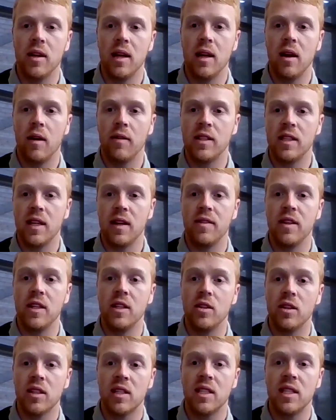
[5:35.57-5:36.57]
And obviously if it
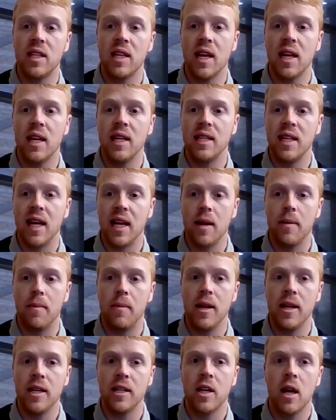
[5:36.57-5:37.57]
does see it in a data
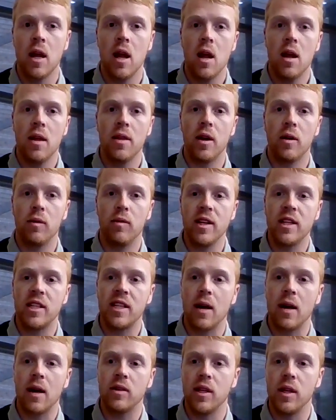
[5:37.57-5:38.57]
breach, they'll reach
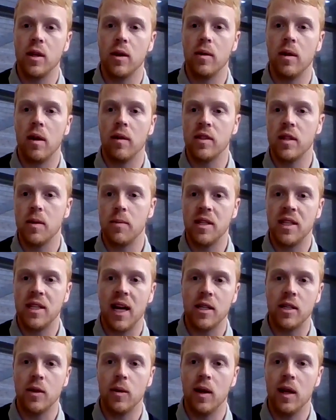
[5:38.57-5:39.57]
out to you and obviously
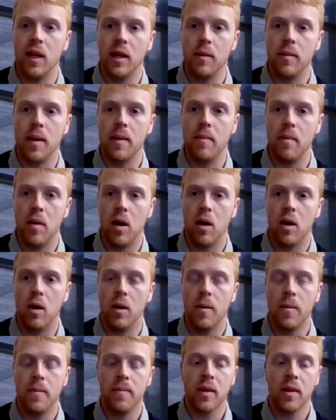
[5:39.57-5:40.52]
protect you a little bit more.